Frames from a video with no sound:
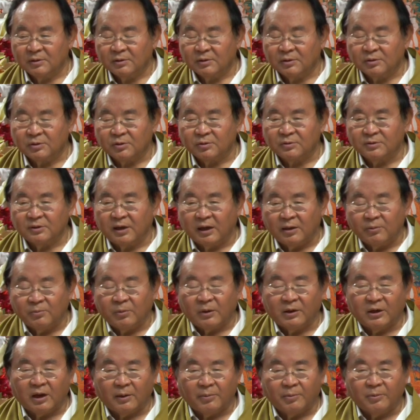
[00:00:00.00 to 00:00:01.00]
So then
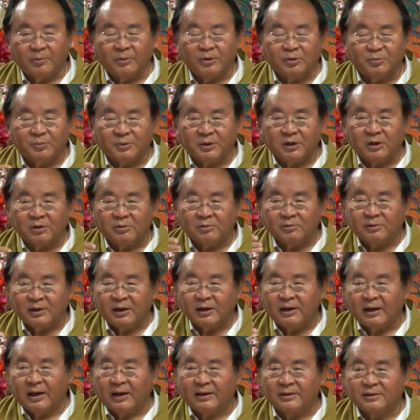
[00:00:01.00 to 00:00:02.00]
what happens when you begin to
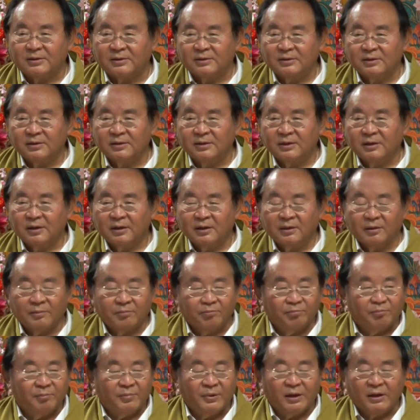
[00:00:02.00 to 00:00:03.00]
realize
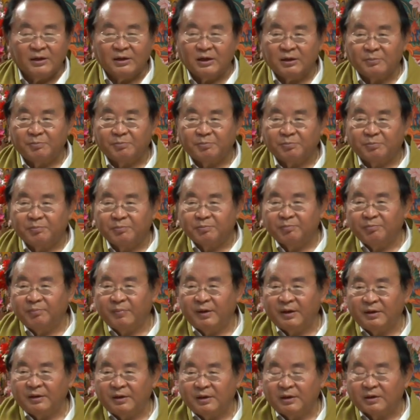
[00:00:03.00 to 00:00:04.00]
many,
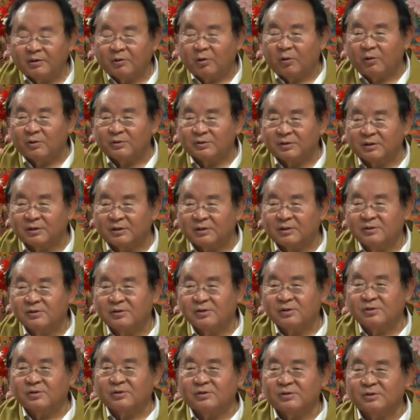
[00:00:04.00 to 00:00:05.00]
many causes and
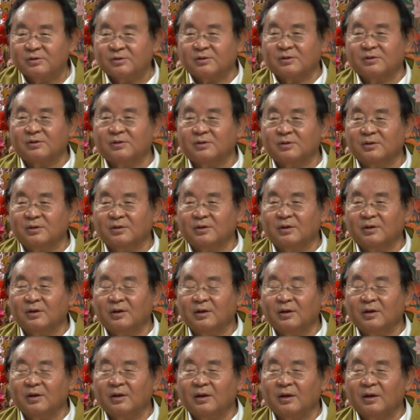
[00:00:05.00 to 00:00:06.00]
conditions,
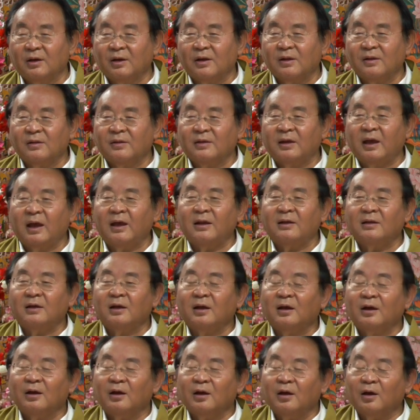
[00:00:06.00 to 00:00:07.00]

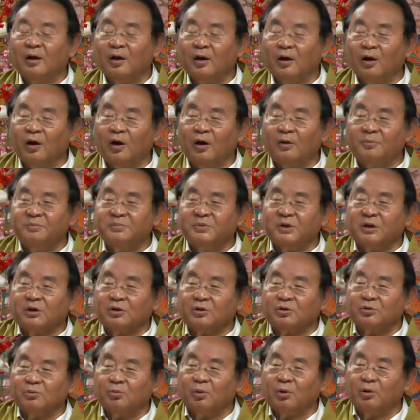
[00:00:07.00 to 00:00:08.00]
then
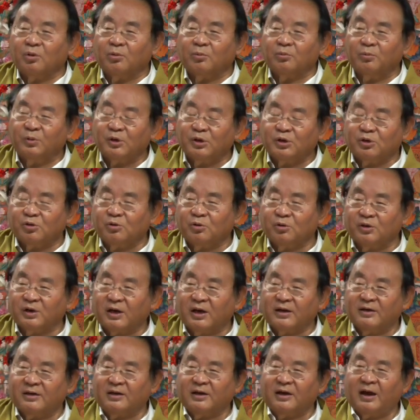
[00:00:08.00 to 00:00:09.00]
object toward which you're
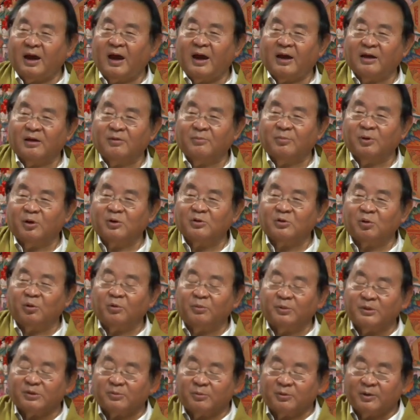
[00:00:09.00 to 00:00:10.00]
getting angry, because
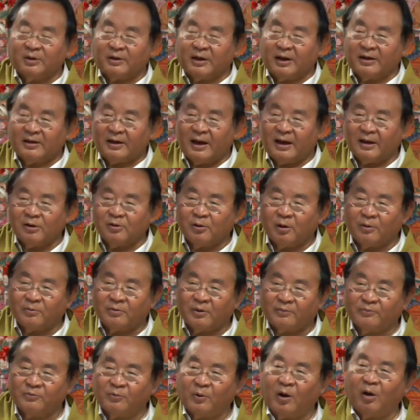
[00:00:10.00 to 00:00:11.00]
always when you get angry, you have
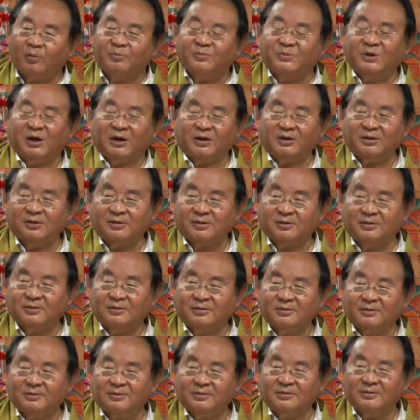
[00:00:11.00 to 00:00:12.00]
to have an object.
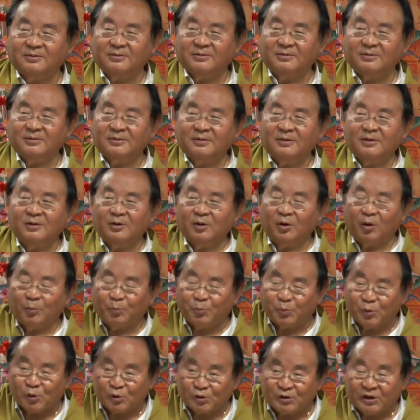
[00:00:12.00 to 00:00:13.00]
A
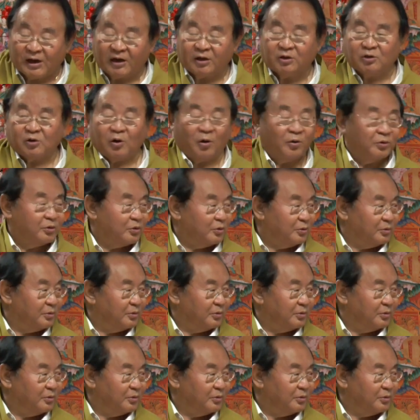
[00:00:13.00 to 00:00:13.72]
project on.